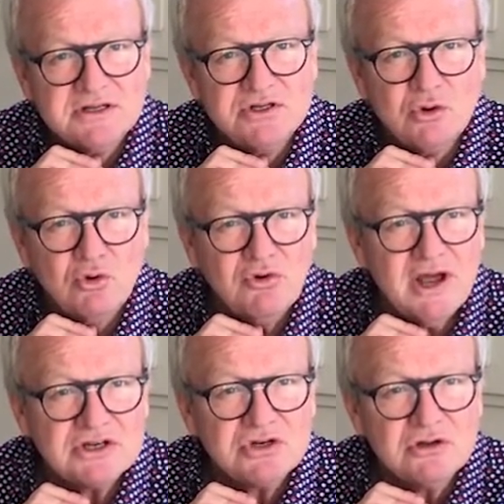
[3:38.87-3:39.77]
It's all
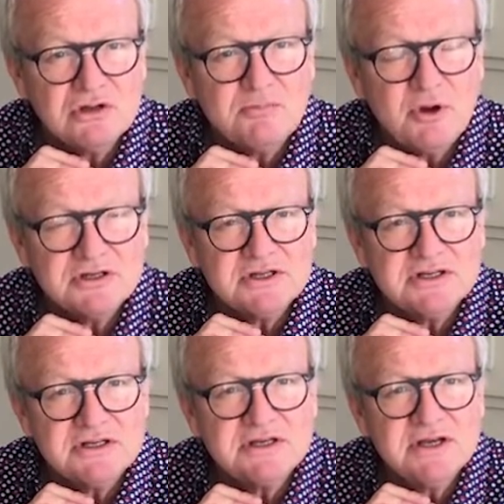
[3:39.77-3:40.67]
natural
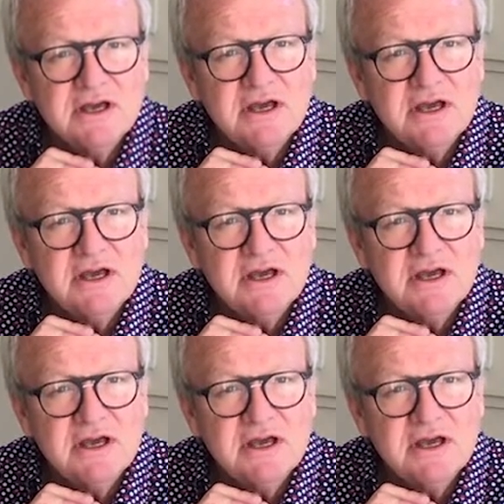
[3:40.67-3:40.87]
deposits